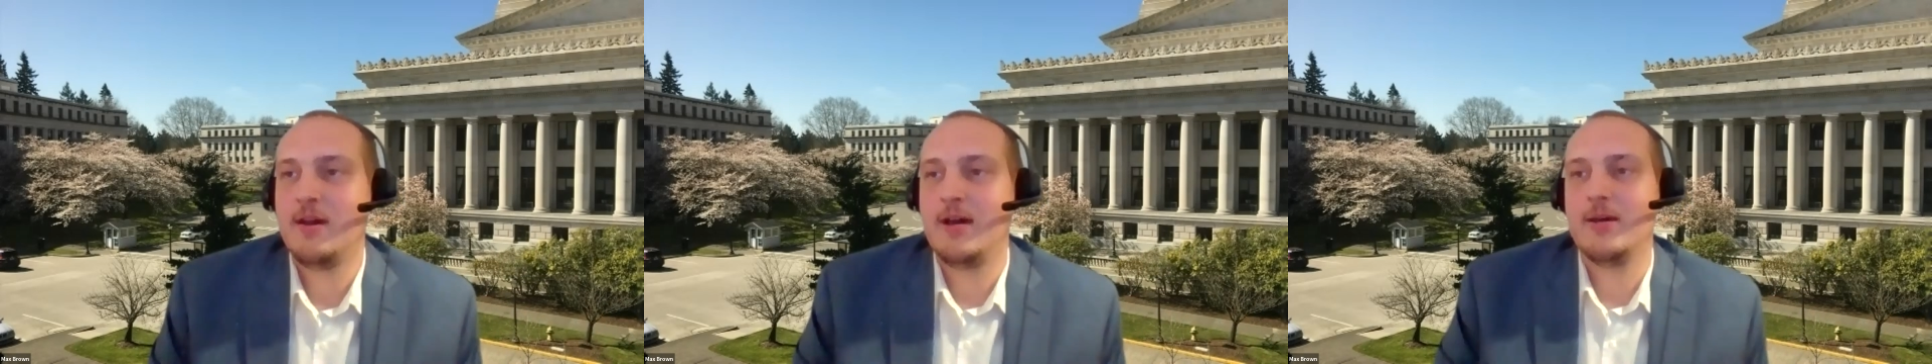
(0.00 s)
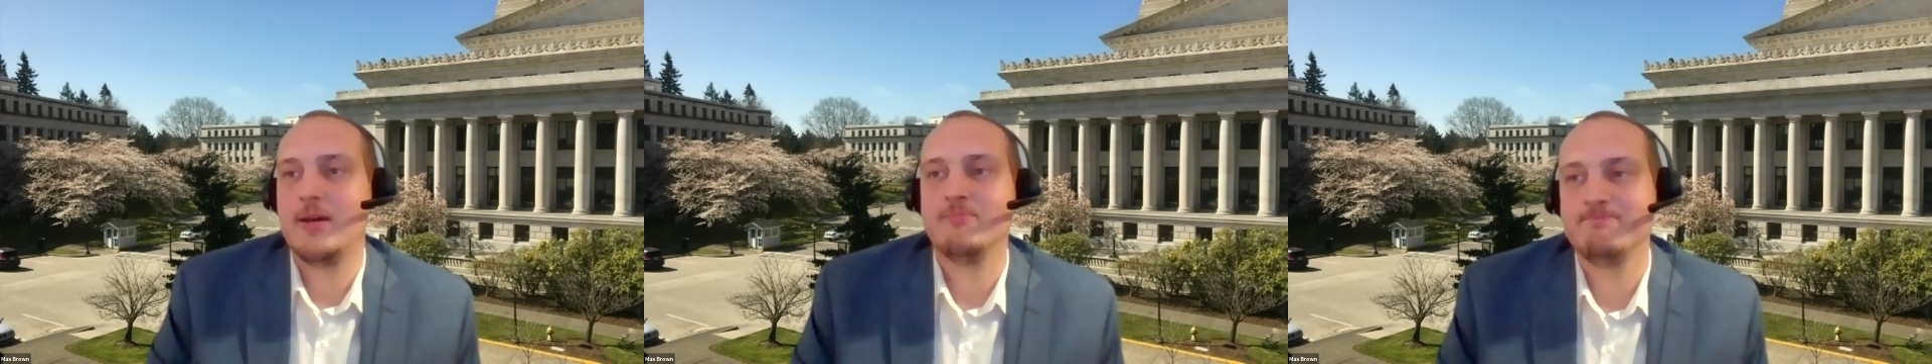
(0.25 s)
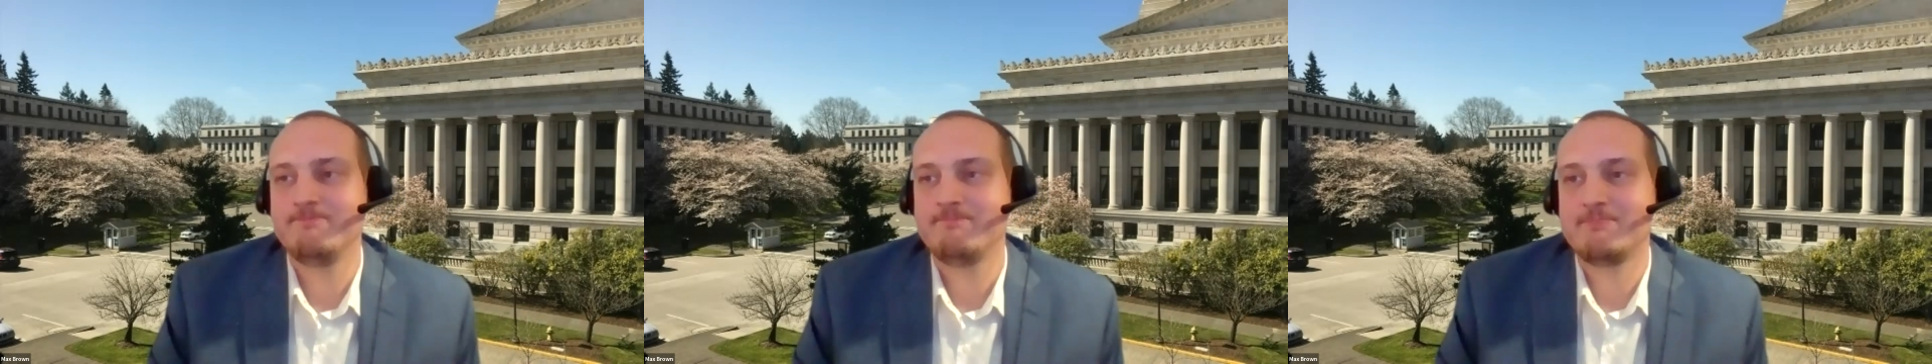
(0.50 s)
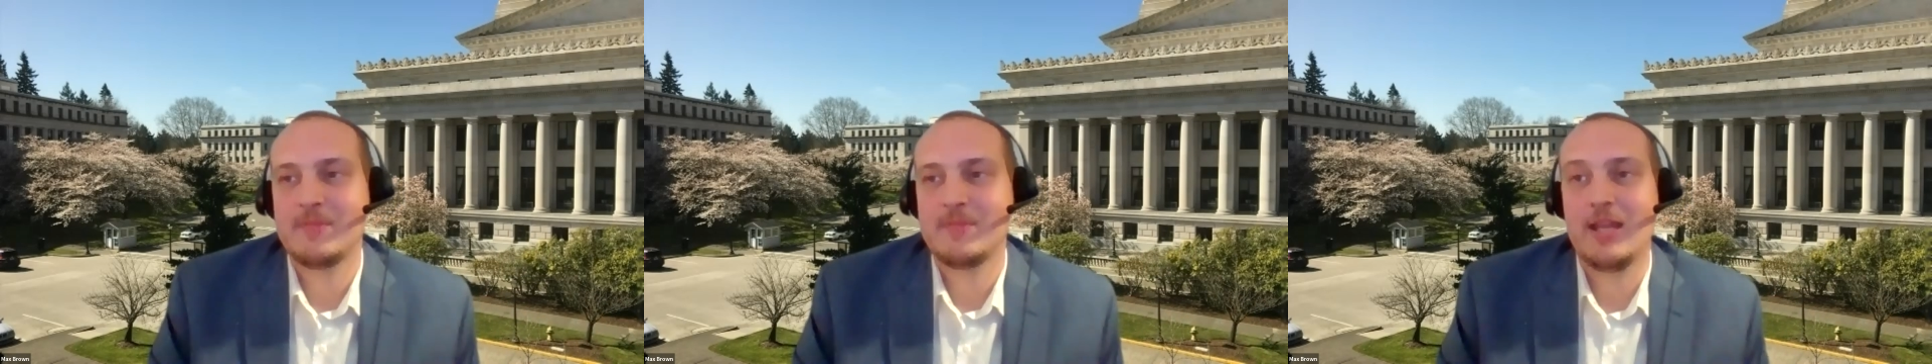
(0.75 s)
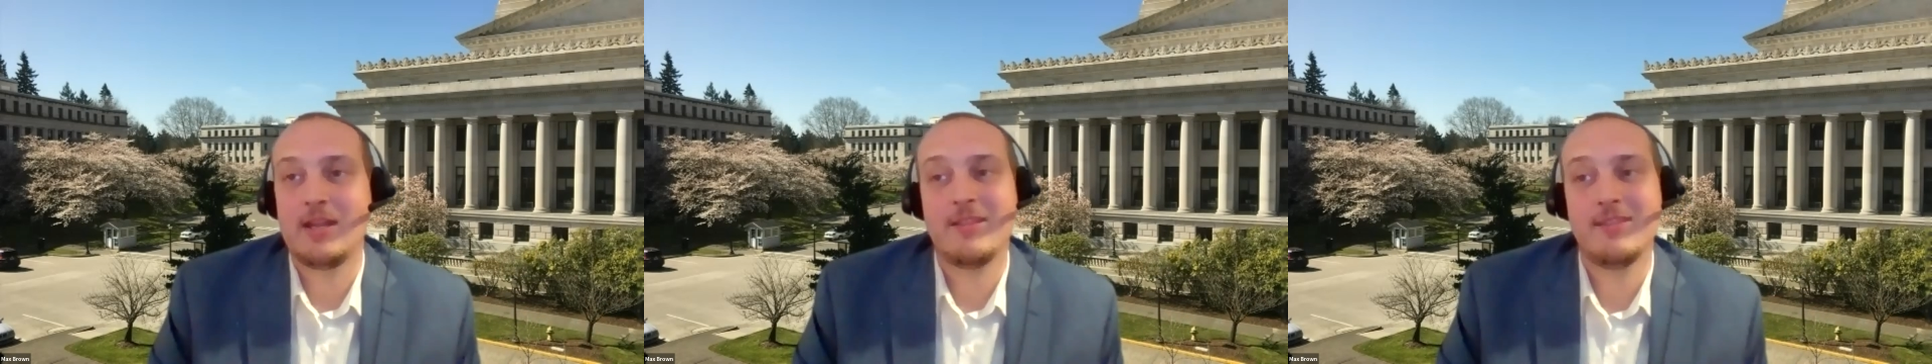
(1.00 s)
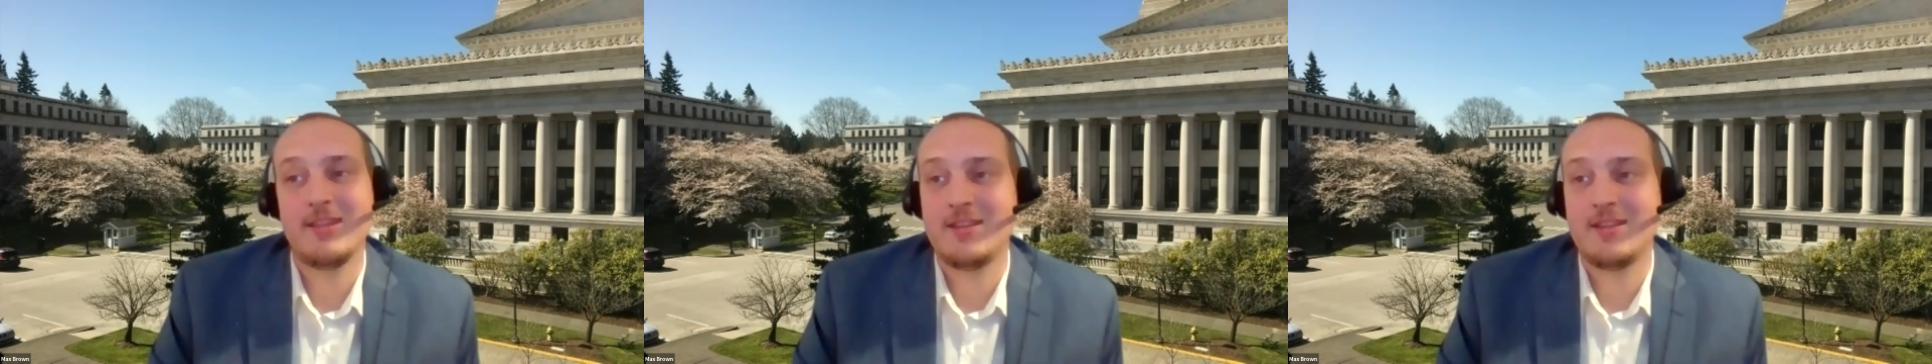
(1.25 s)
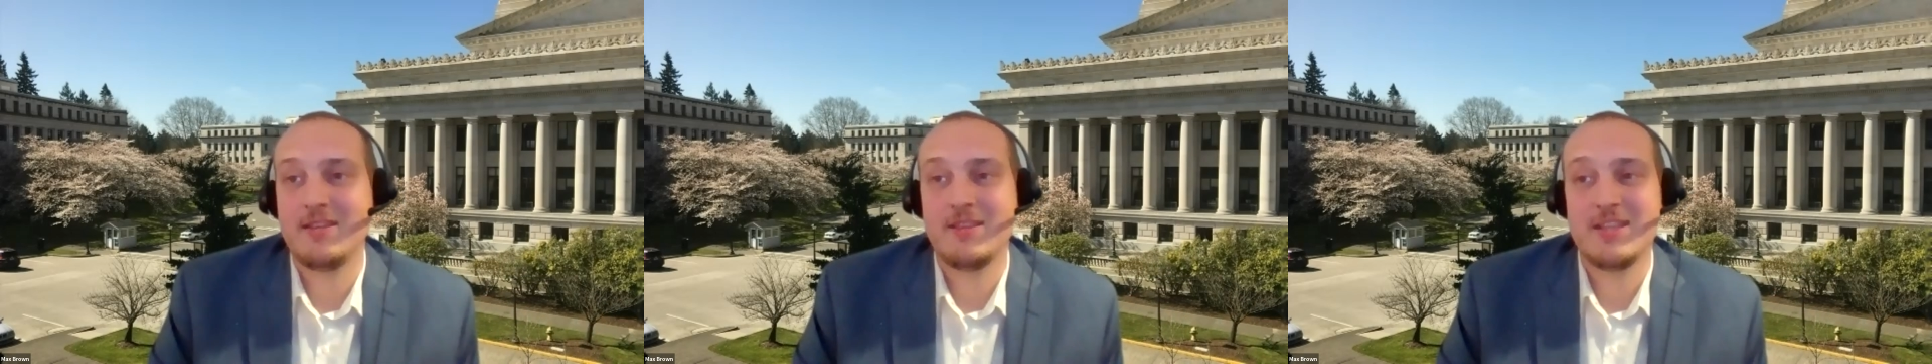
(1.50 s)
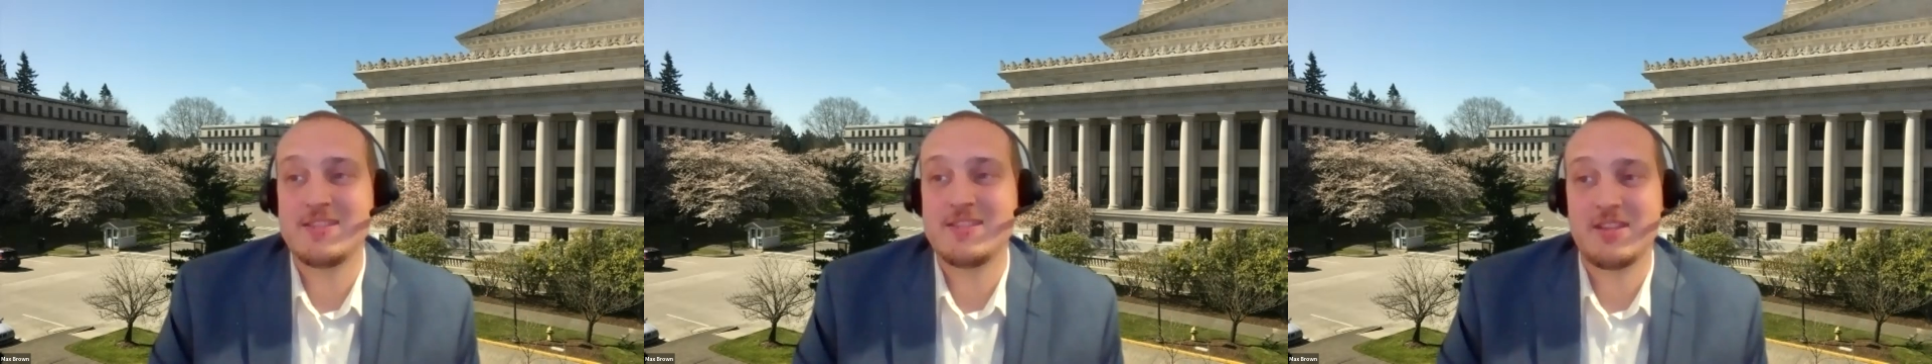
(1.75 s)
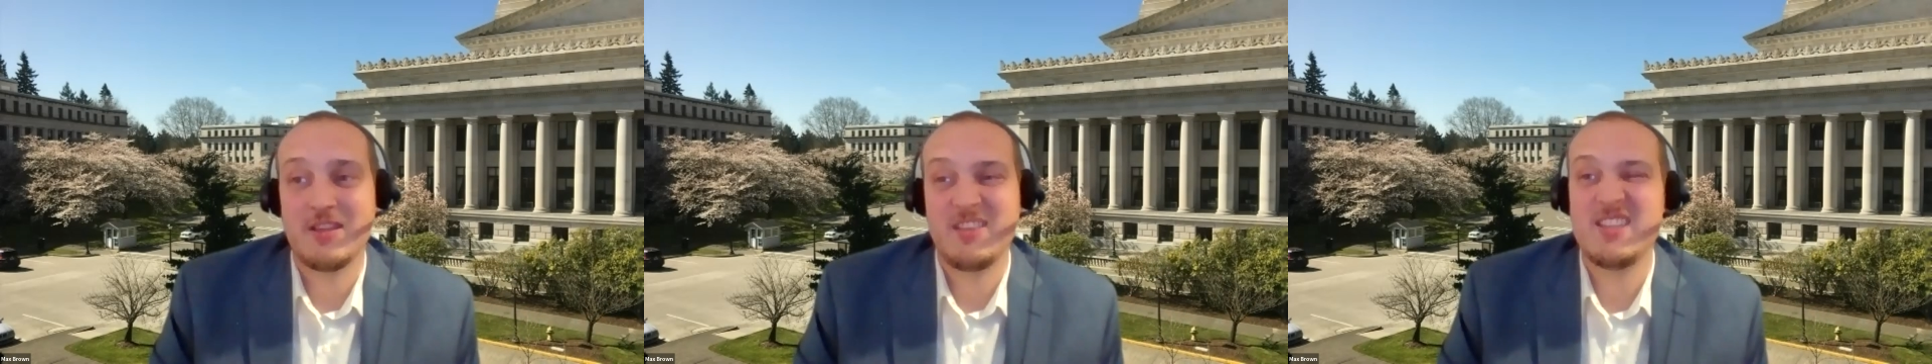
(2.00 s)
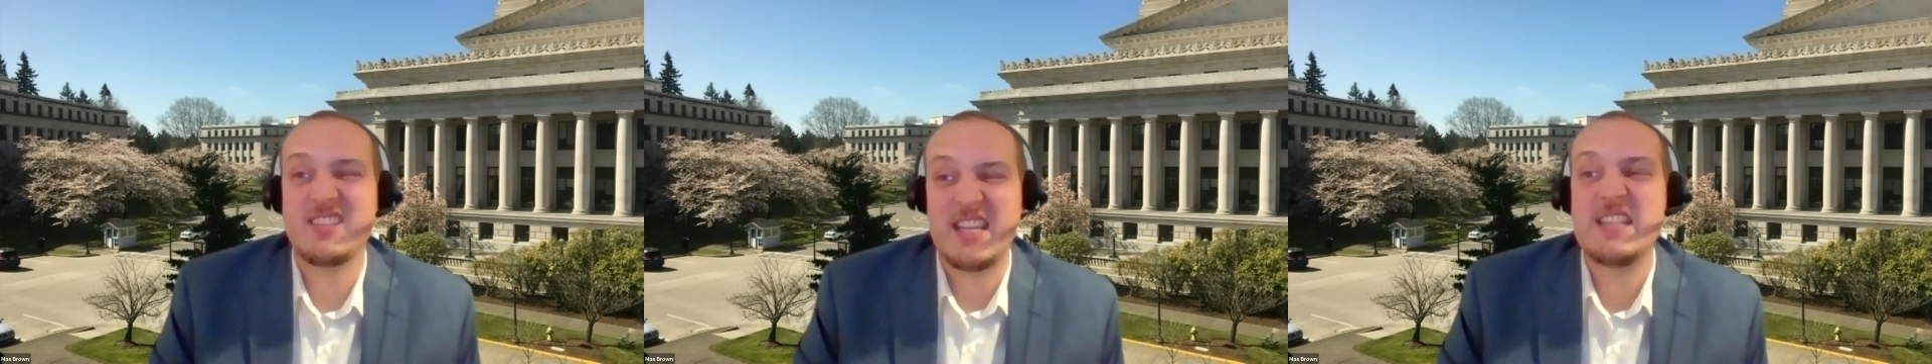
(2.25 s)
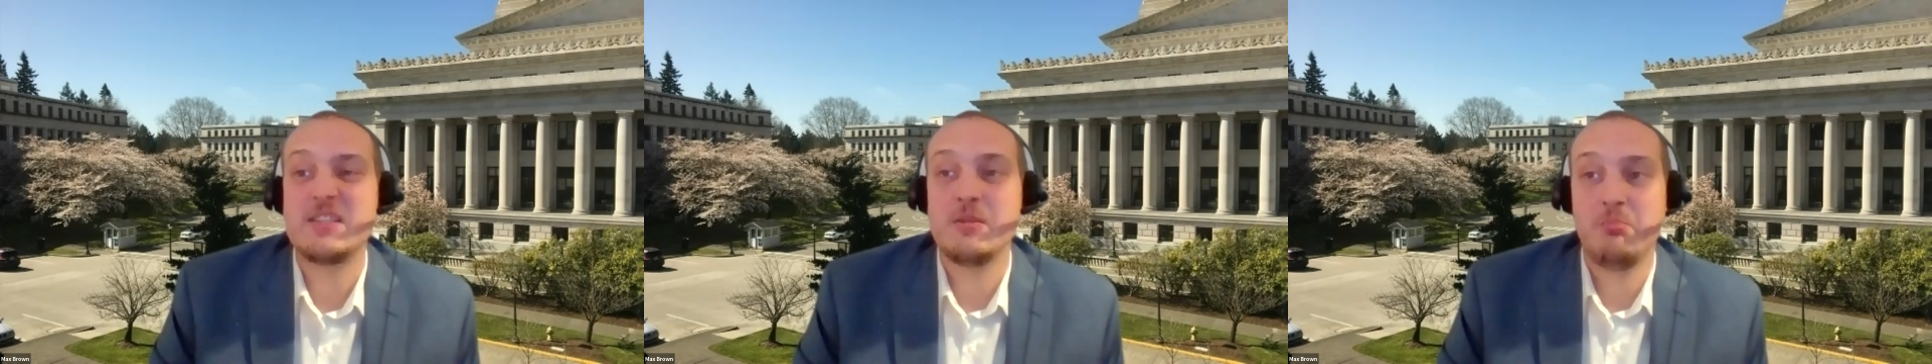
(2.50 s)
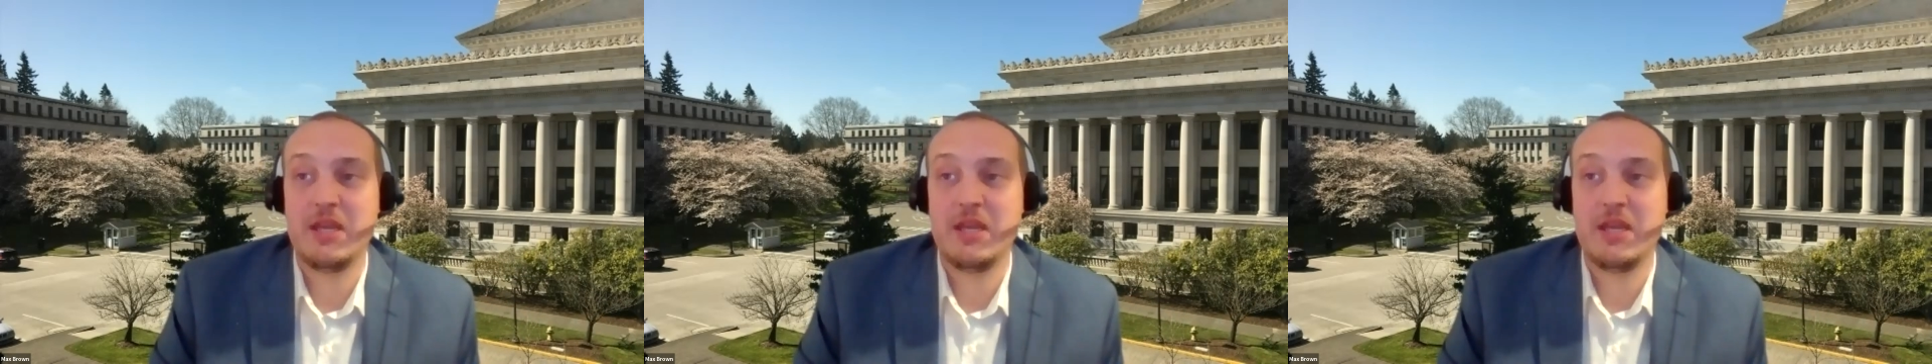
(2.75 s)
And I think this is a